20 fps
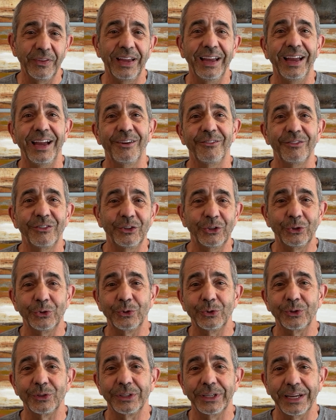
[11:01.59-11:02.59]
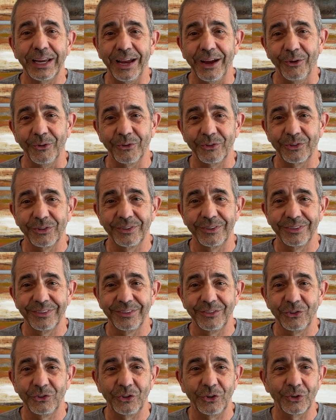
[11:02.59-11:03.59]
have Google accounts,
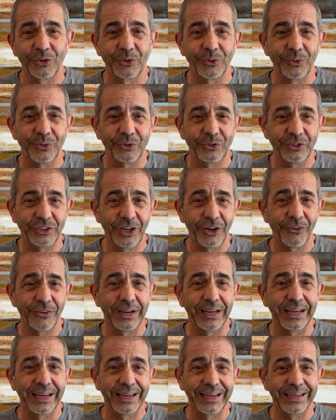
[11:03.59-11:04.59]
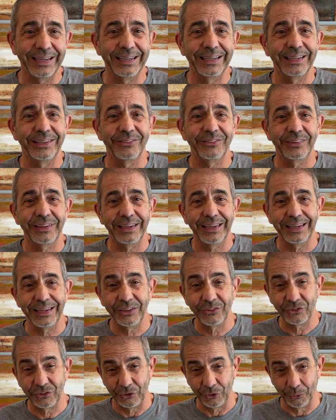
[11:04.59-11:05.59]
so sharing is
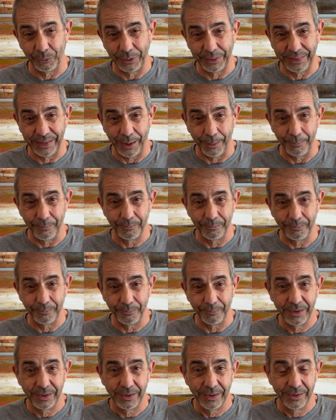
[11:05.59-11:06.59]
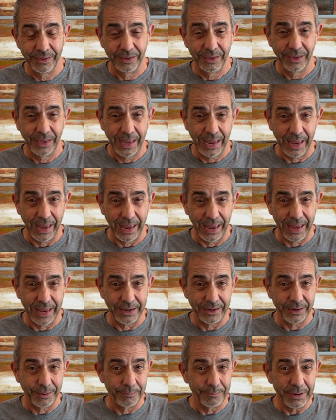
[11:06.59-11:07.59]
easier with them.
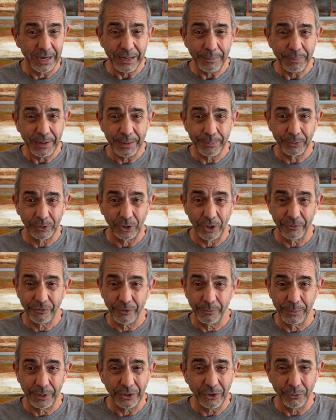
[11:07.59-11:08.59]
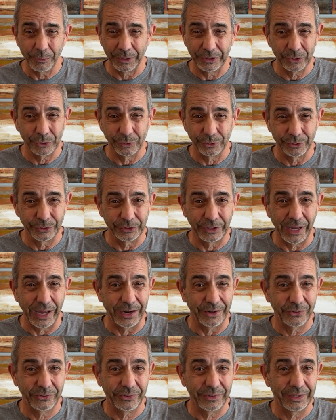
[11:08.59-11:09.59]
And many people are familiar with Google
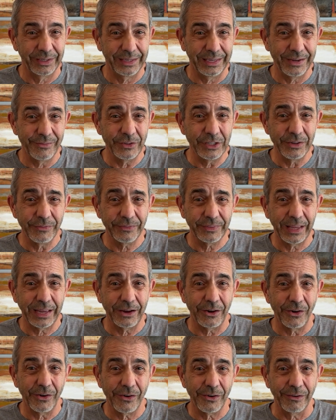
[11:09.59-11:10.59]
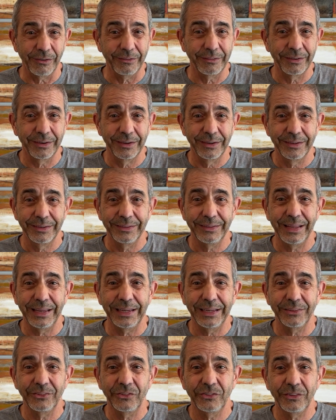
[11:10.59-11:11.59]
Docs. Even if they aren't, they
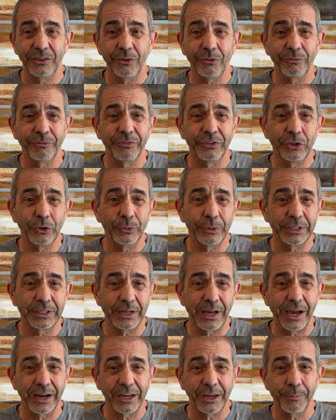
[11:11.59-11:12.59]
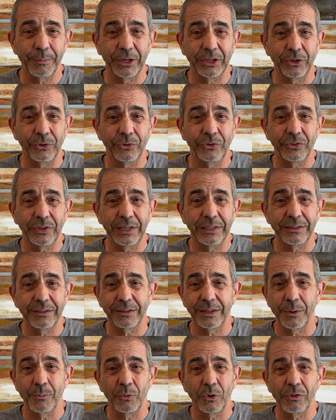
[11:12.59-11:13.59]
can still view a document you send to
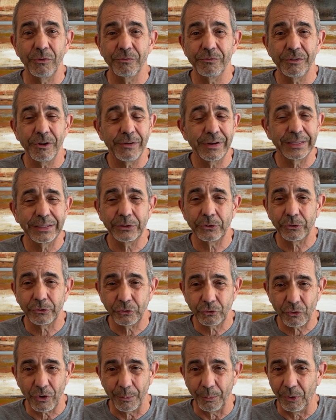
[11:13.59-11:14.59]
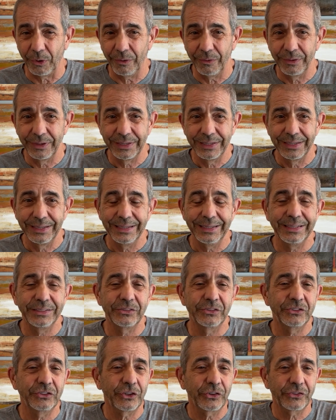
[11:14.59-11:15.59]
them with very little trouble.
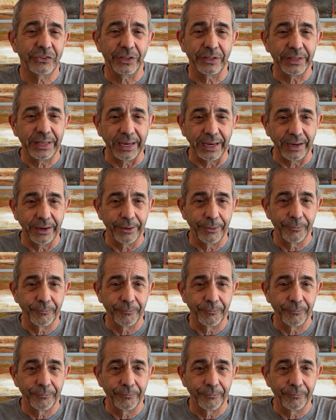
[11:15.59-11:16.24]
It's just a link.